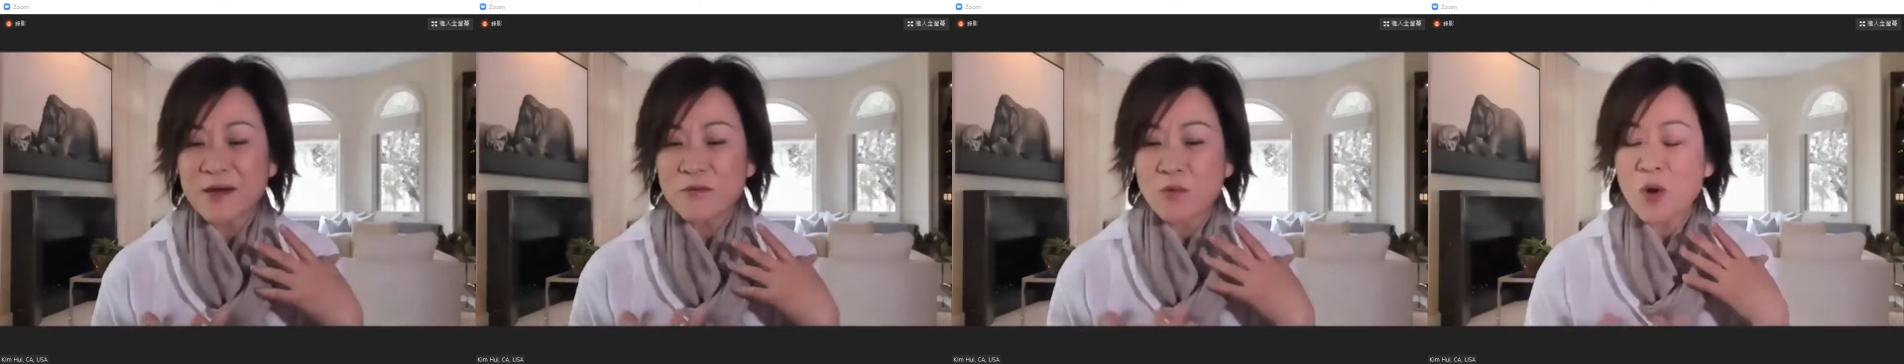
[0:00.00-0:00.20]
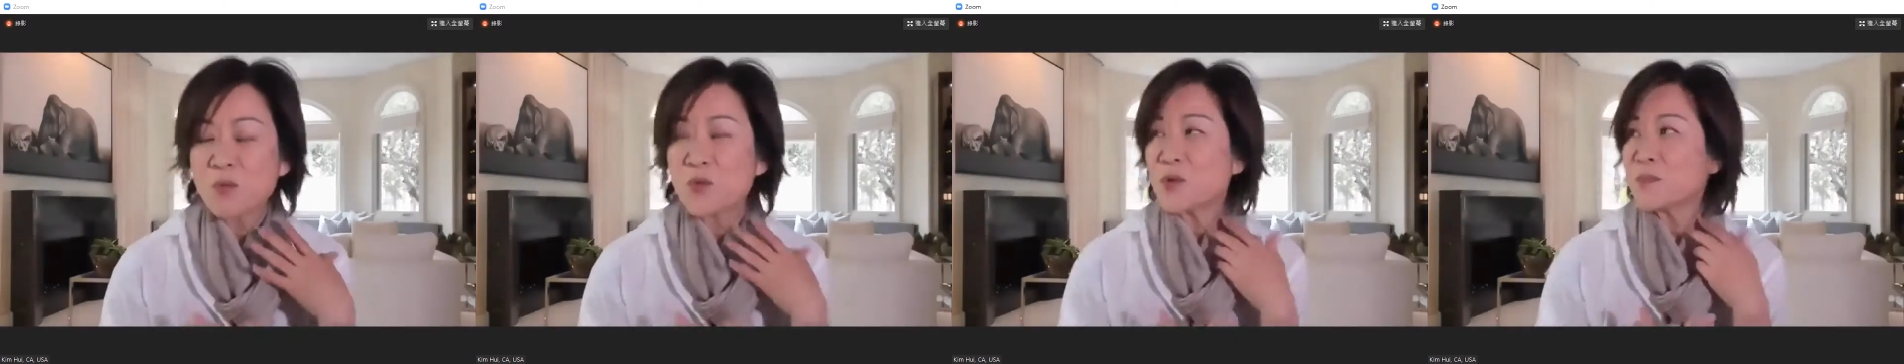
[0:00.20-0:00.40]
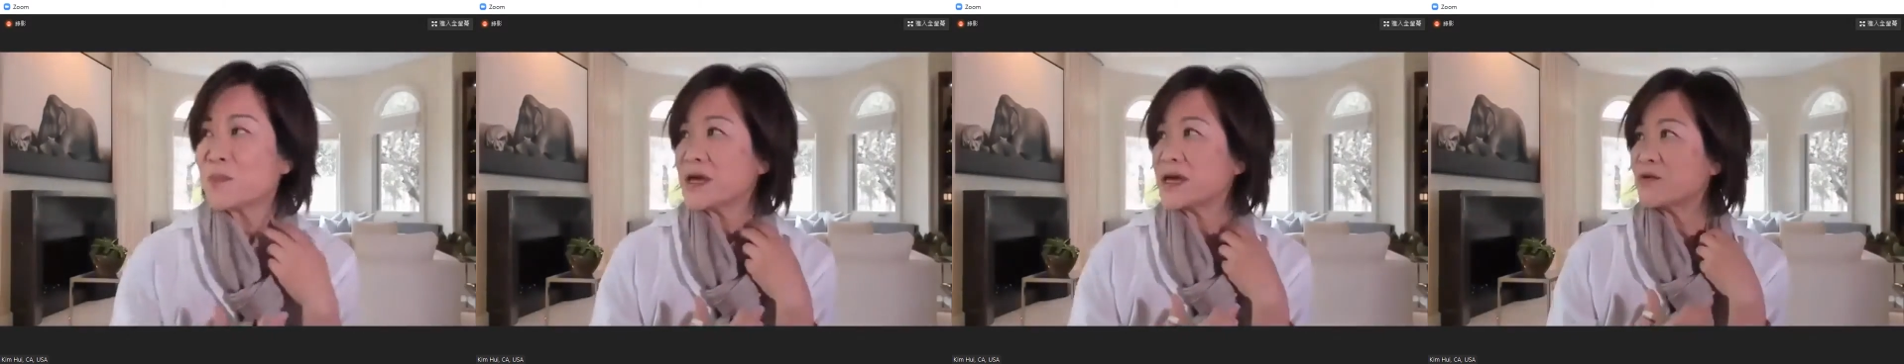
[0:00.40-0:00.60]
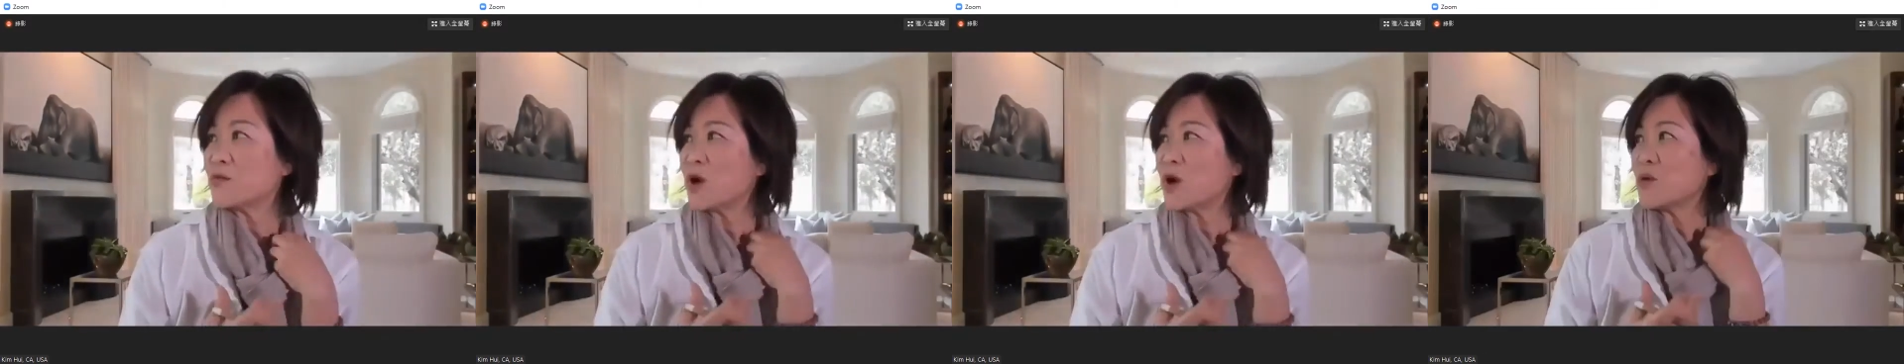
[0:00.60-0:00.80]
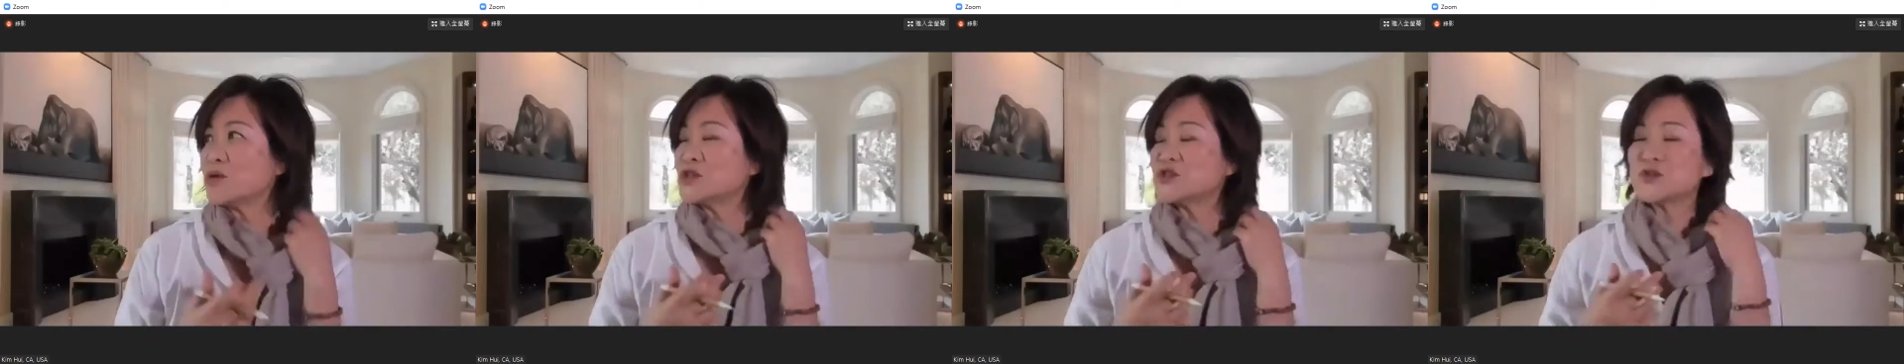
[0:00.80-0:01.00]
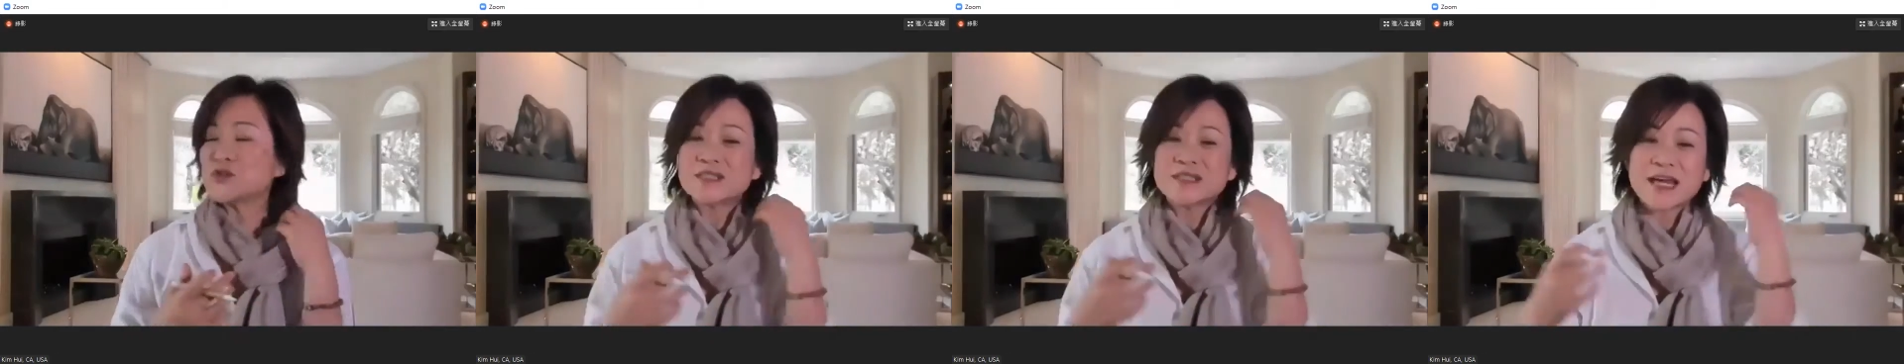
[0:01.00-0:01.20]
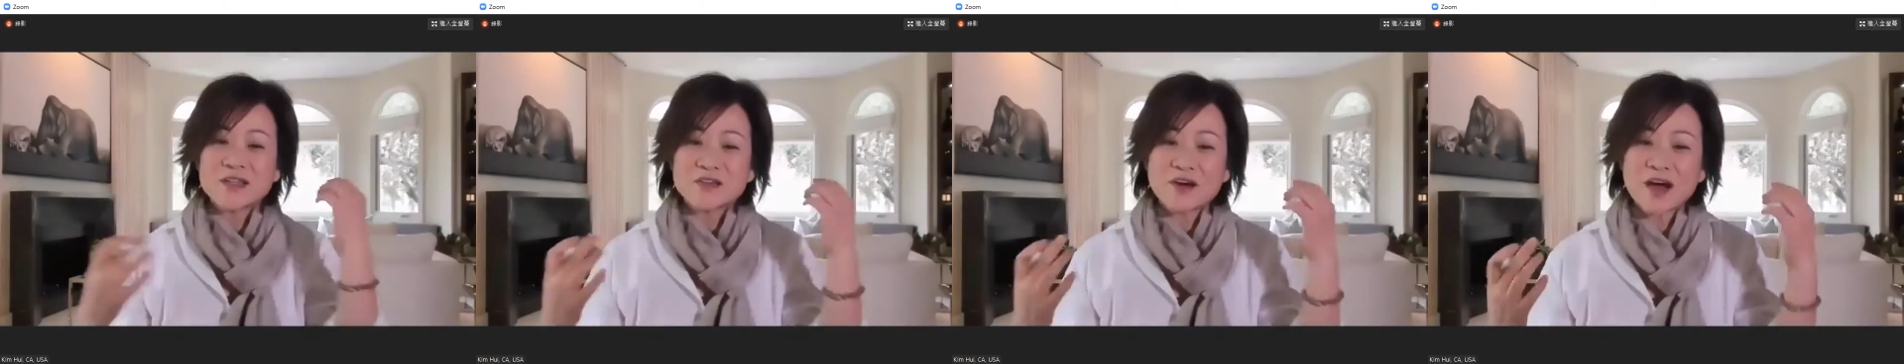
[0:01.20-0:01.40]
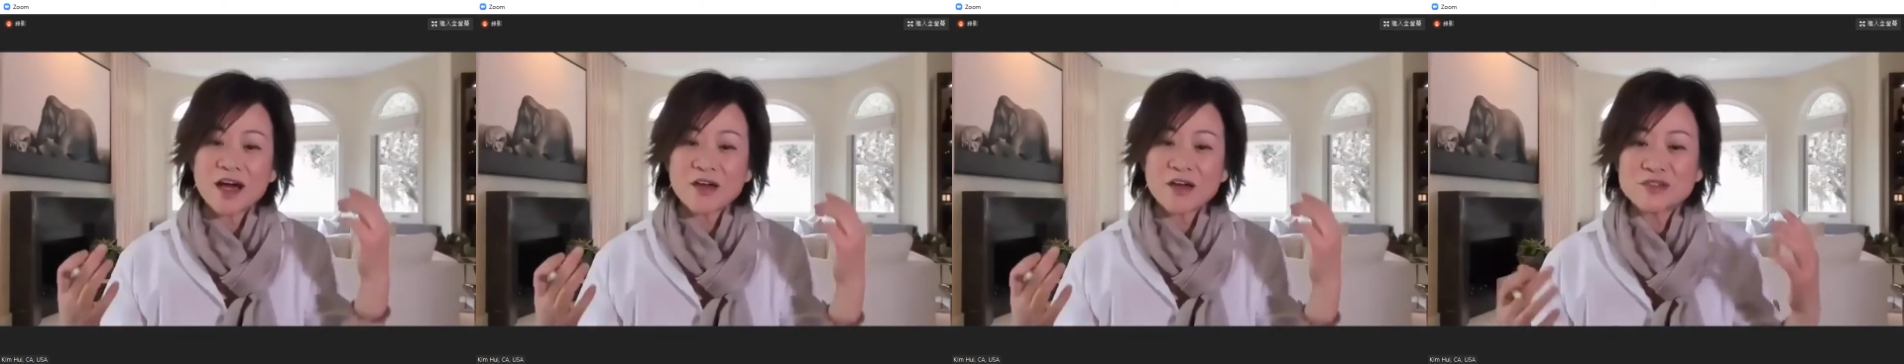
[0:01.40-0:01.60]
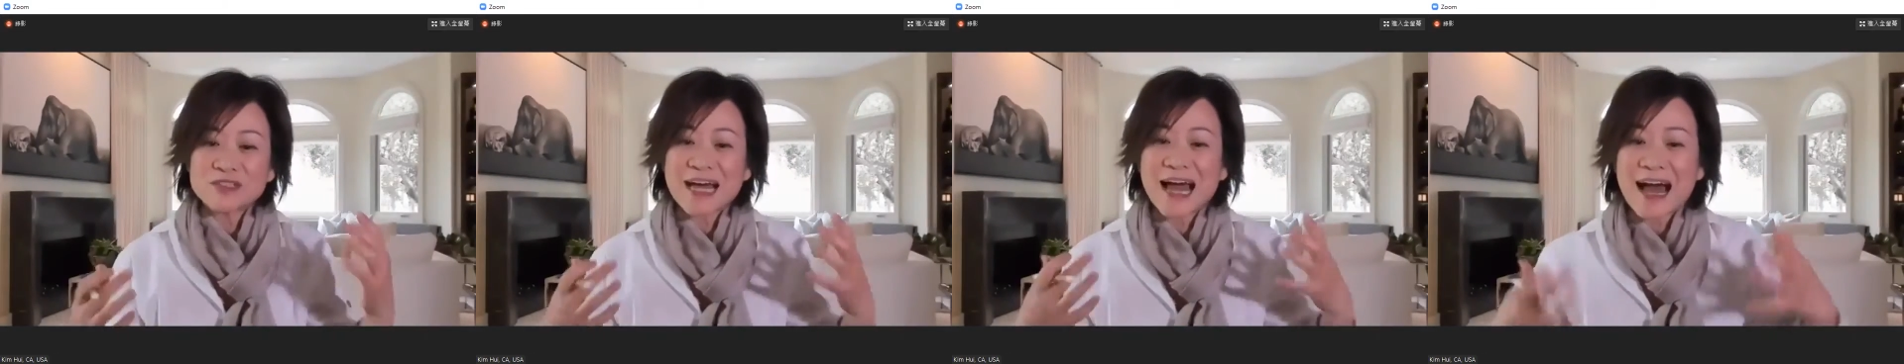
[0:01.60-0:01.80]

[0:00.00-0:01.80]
What would you say to others?